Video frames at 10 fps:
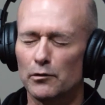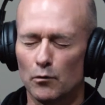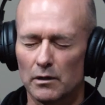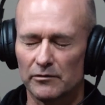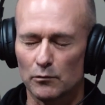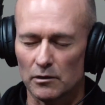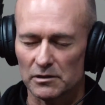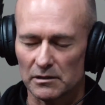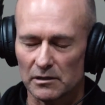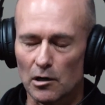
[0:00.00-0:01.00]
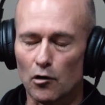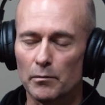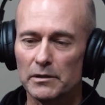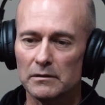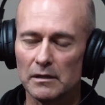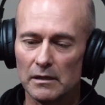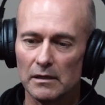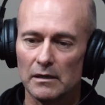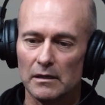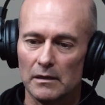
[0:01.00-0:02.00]
or whatever it was at Colvin,
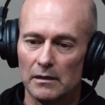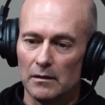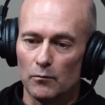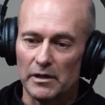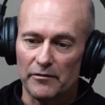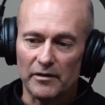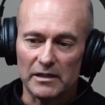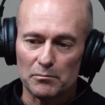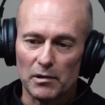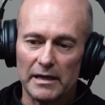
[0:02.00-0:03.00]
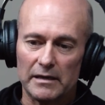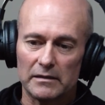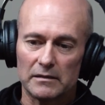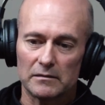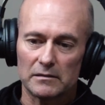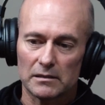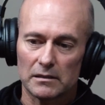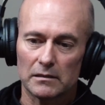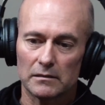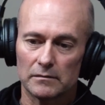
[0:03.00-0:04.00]
when he face planted at
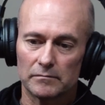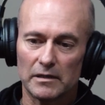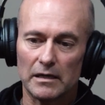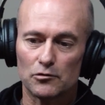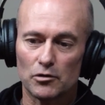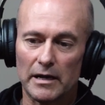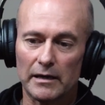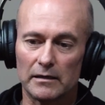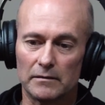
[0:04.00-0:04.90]
that track.